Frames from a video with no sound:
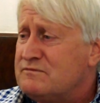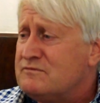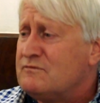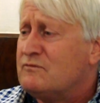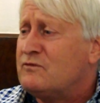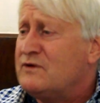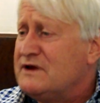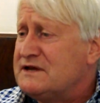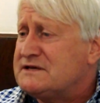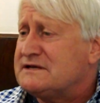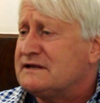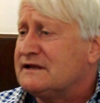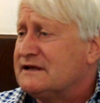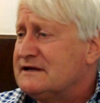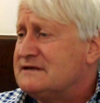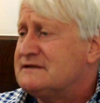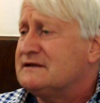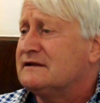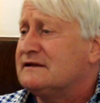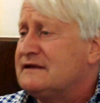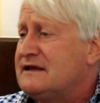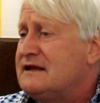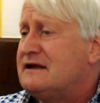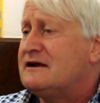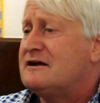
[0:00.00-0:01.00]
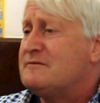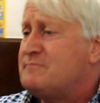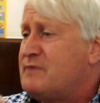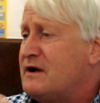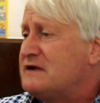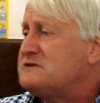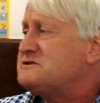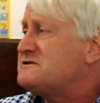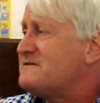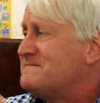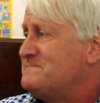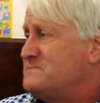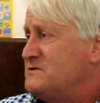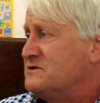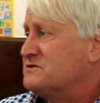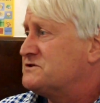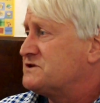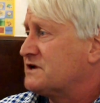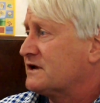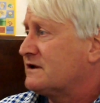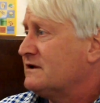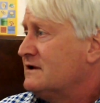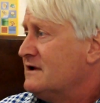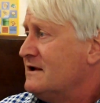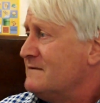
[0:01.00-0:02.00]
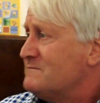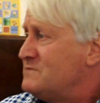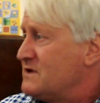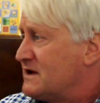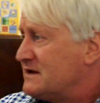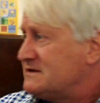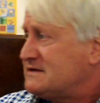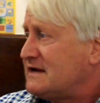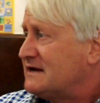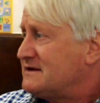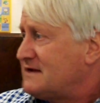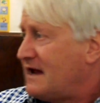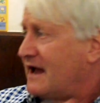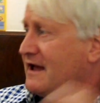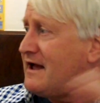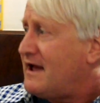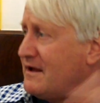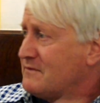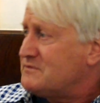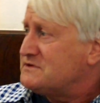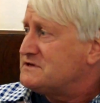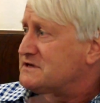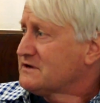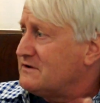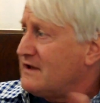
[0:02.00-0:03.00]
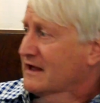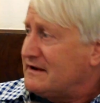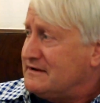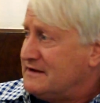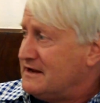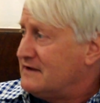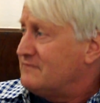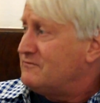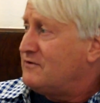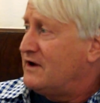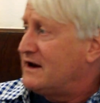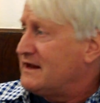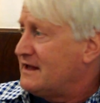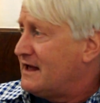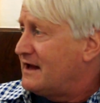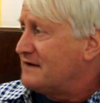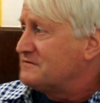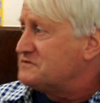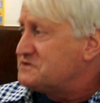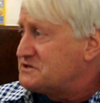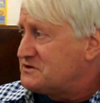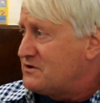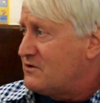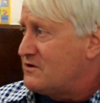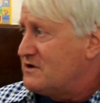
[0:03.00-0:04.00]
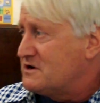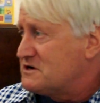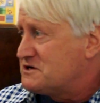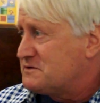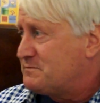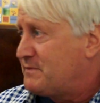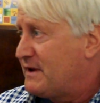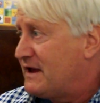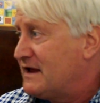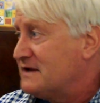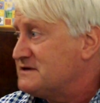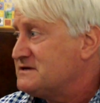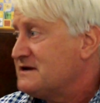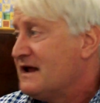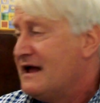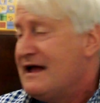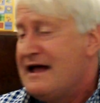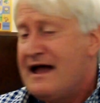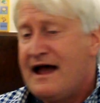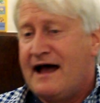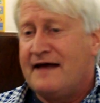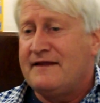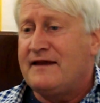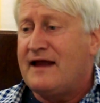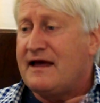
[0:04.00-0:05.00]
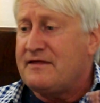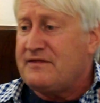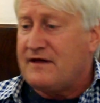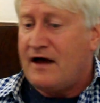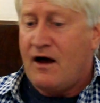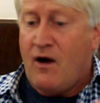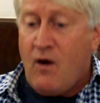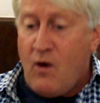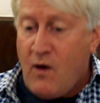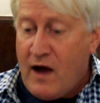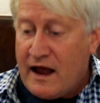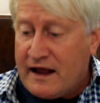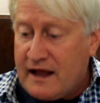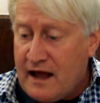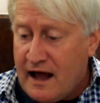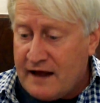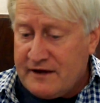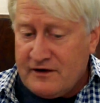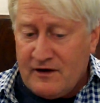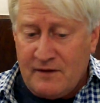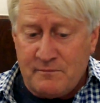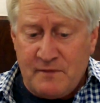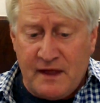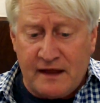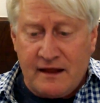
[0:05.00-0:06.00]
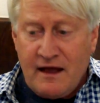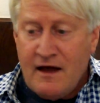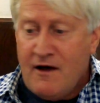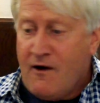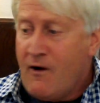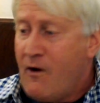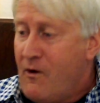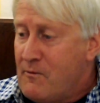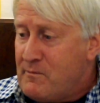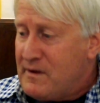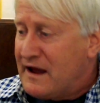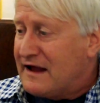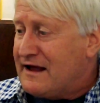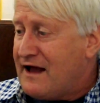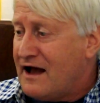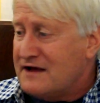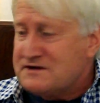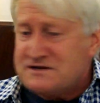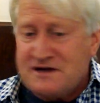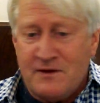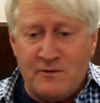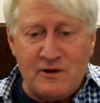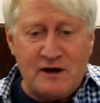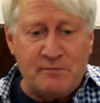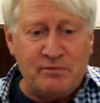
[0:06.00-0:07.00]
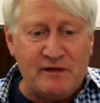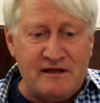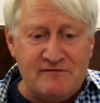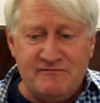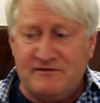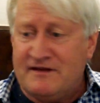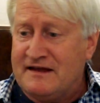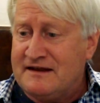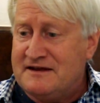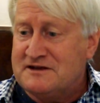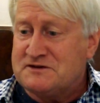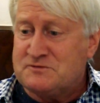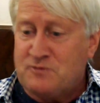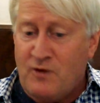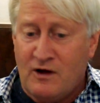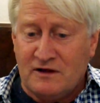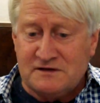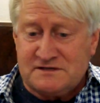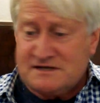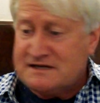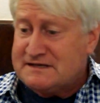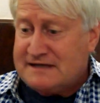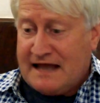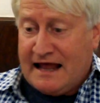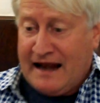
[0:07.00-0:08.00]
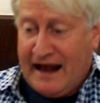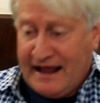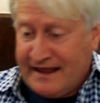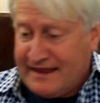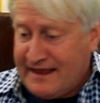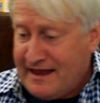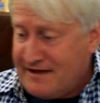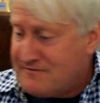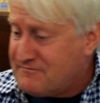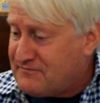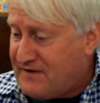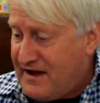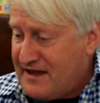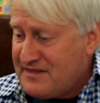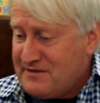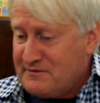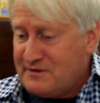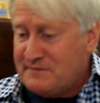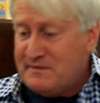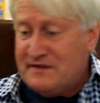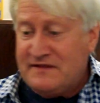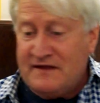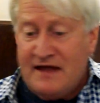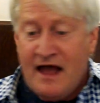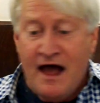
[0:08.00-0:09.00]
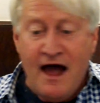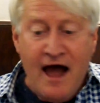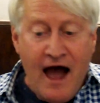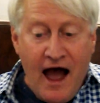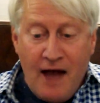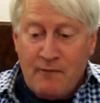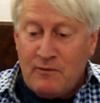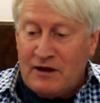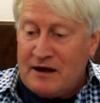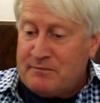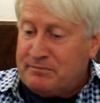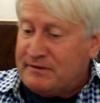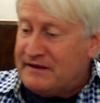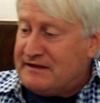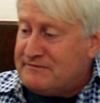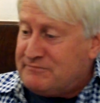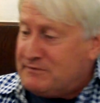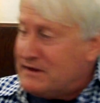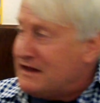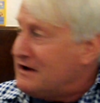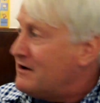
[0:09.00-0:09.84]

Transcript: recently deleted a bunch of music because I was running out of storage space, and I thought, I got here. I'm like, oh my gosh, I want to play Viennese waltzes, and I can't find them. I think I want to play